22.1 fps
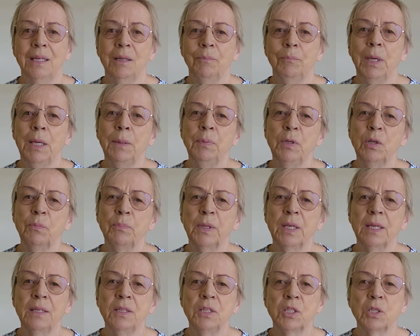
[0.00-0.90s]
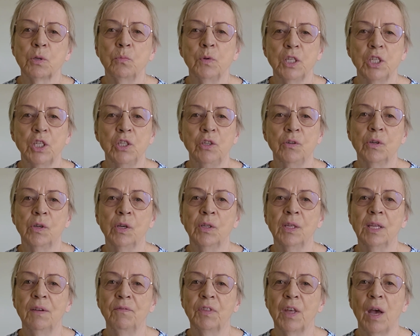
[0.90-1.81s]
Maybe you're beginning to wish you
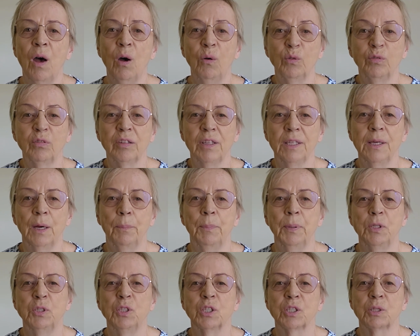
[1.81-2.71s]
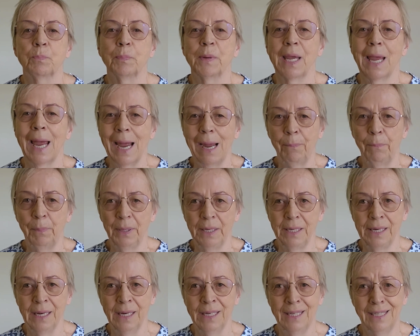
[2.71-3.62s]
could give the whole thing up and just be
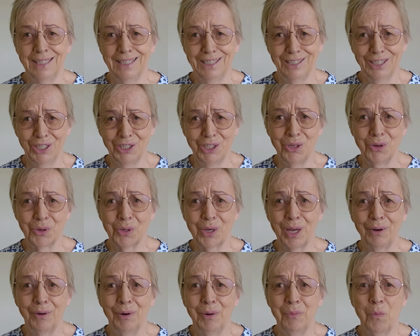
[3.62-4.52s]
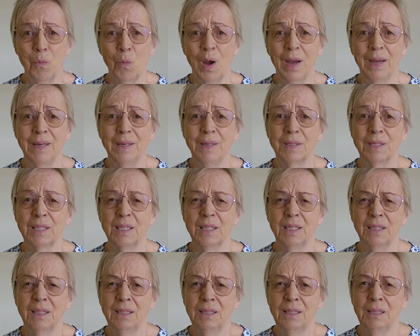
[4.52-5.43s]
happy at your current weight.
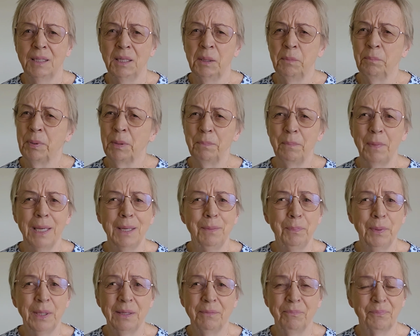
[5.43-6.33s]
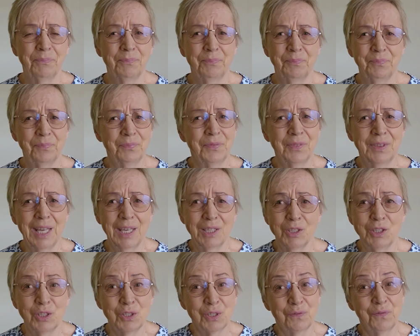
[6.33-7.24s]
But maybe
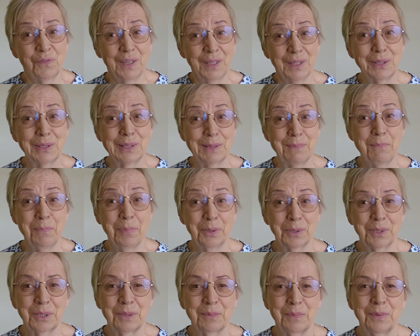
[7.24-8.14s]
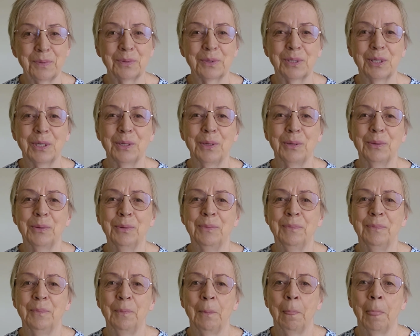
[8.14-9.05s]
that just feels impossible too.
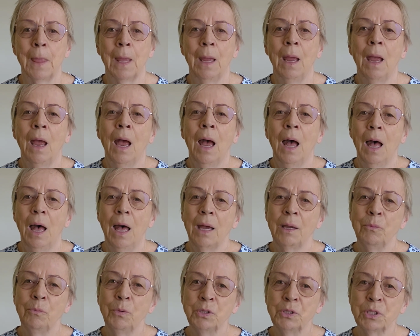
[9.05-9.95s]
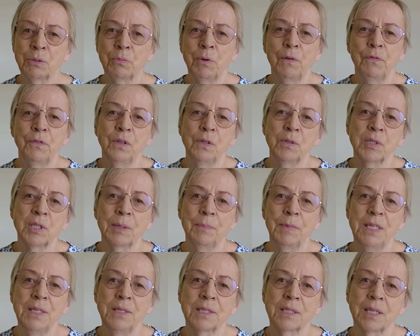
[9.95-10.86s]
I want to offer you
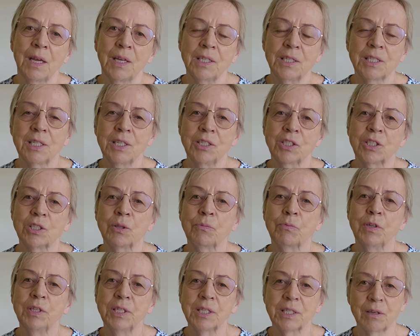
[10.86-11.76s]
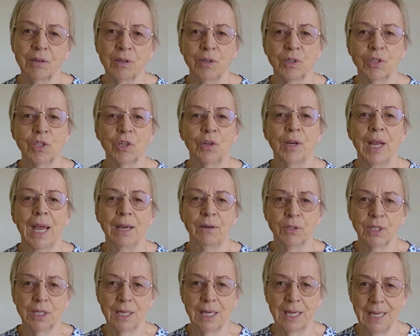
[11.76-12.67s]
some insights into the research on how
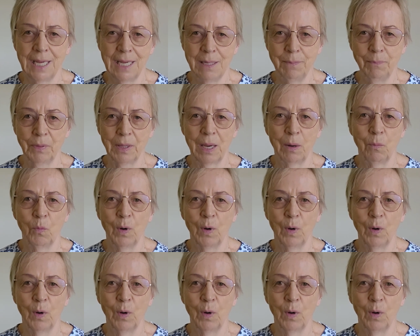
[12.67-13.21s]
to keep that